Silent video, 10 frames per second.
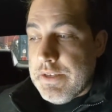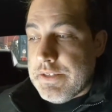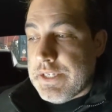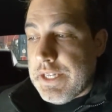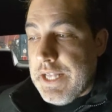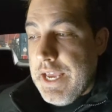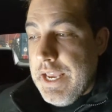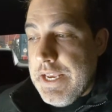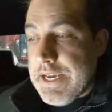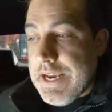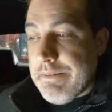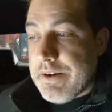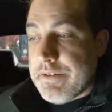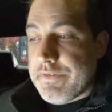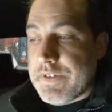delay, he got rid
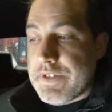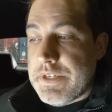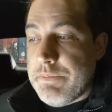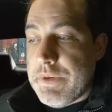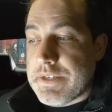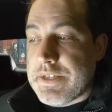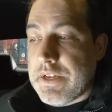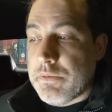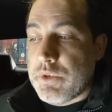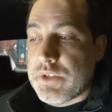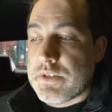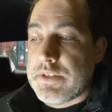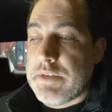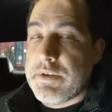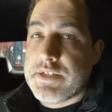of the TPS delta, which is,
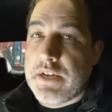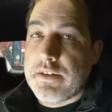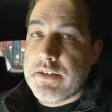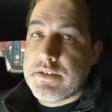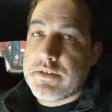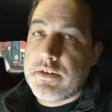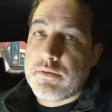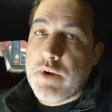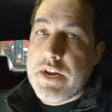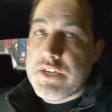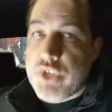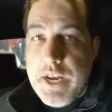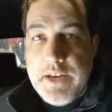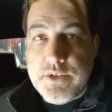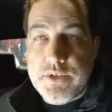TPS delta is the rate of
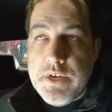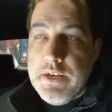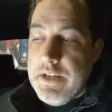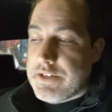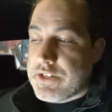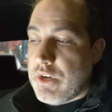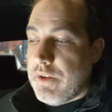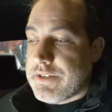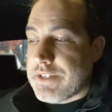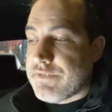change. And so it says